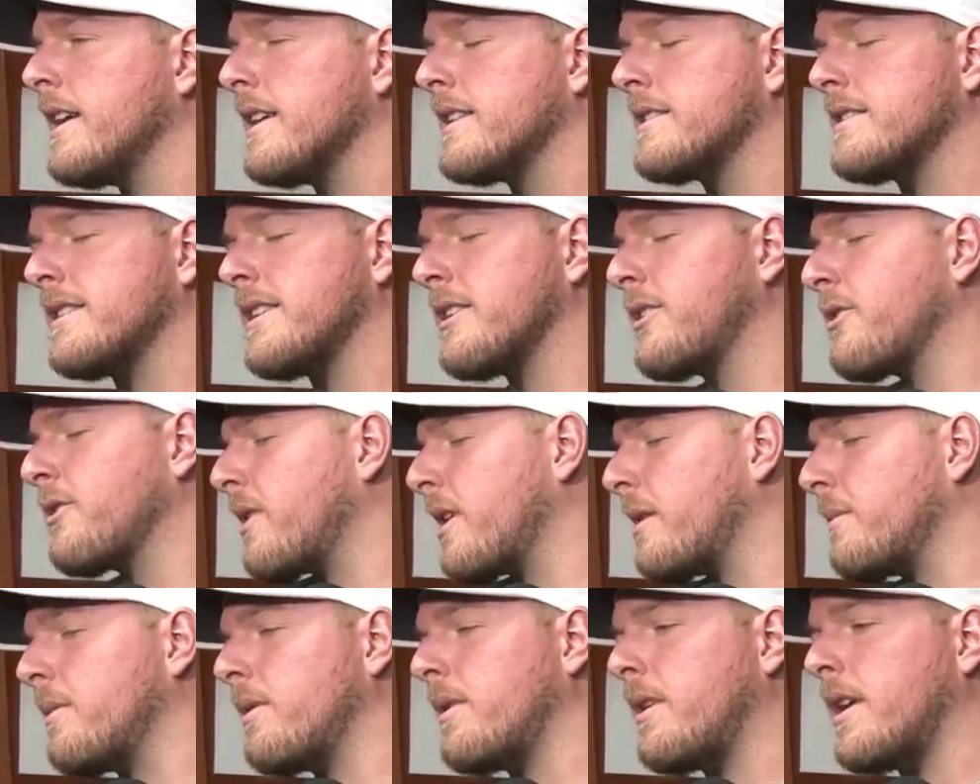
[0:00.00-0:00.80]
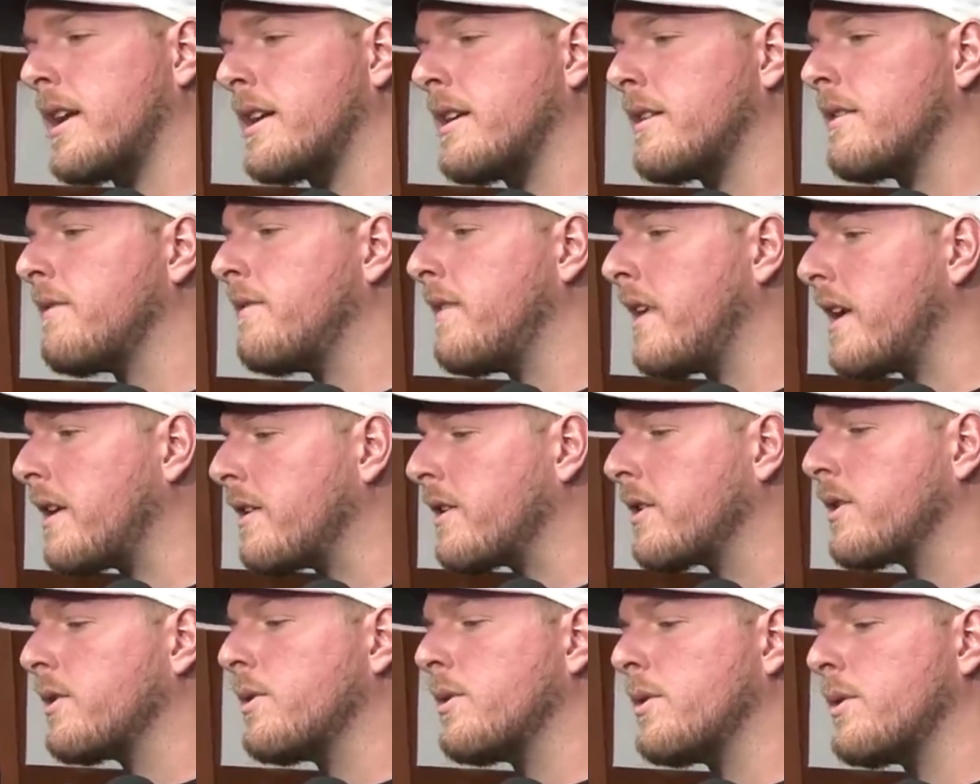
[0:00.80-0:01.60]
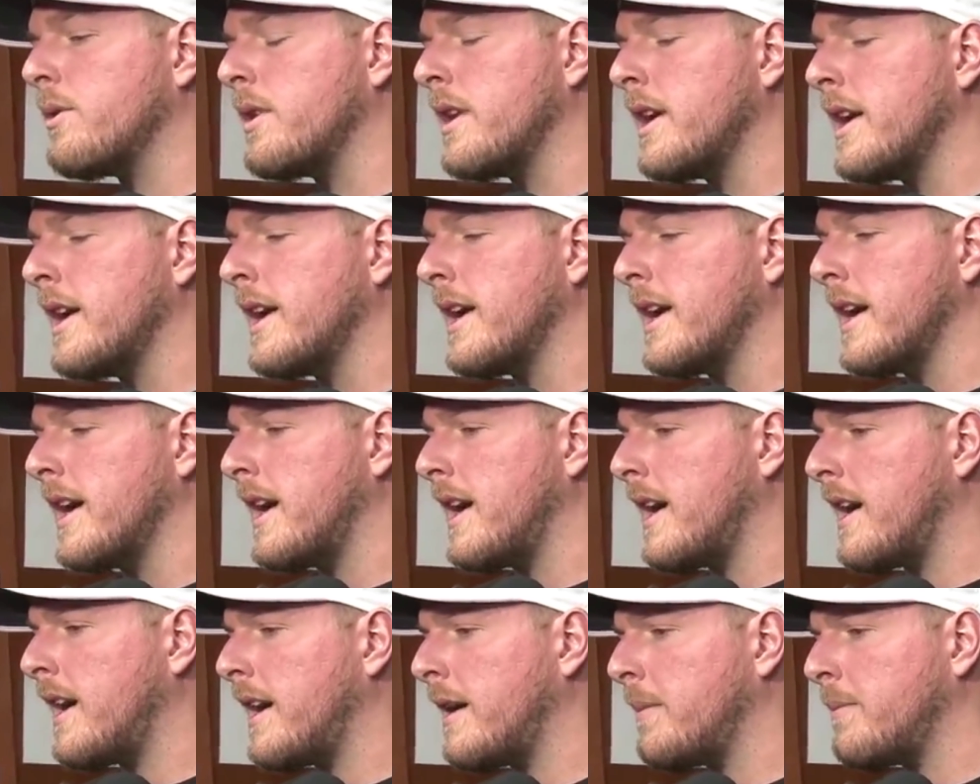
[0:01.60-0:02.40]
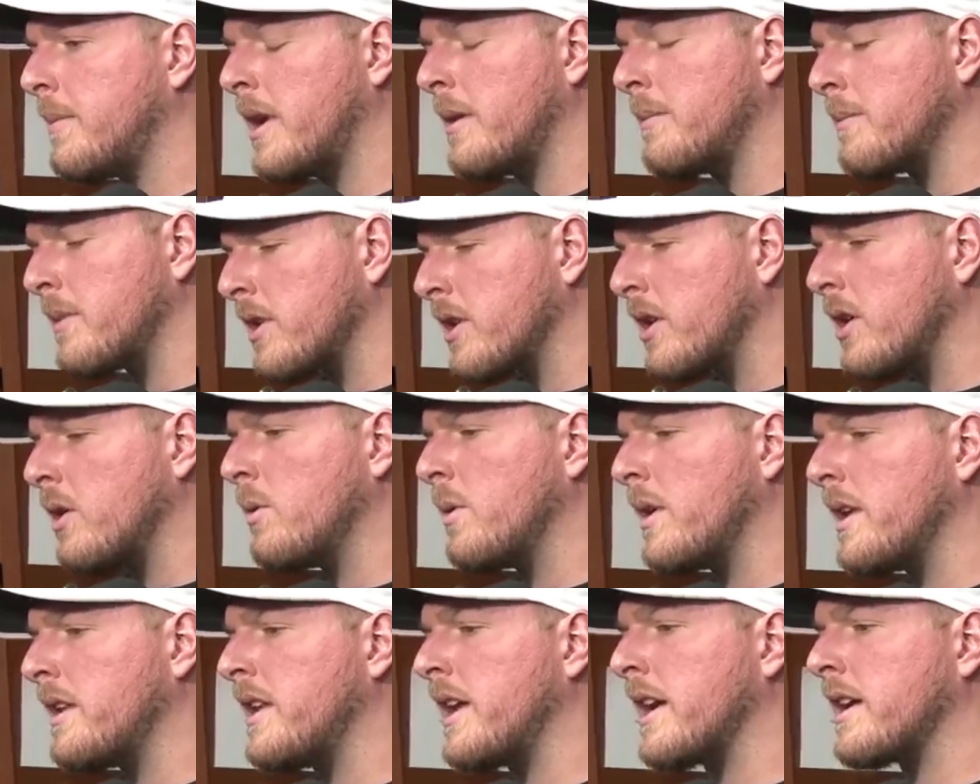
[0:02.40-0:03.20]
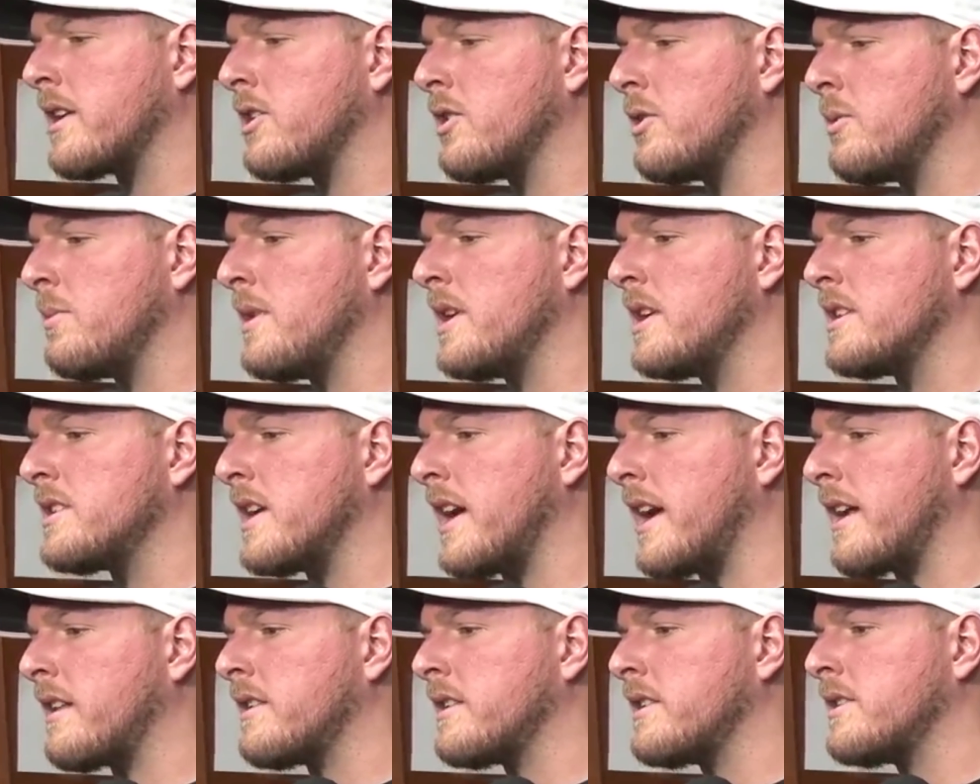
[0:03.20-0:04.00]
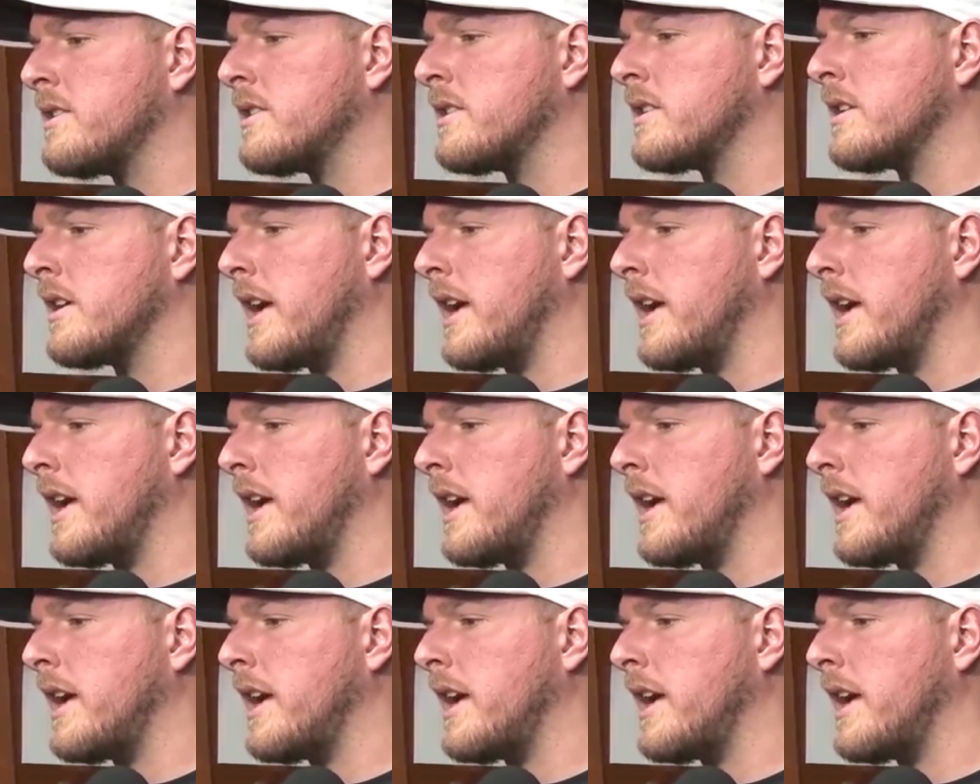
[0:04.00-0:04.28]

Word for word: It's an incredible honor, very cool, but I'm going to go win that QB challenge,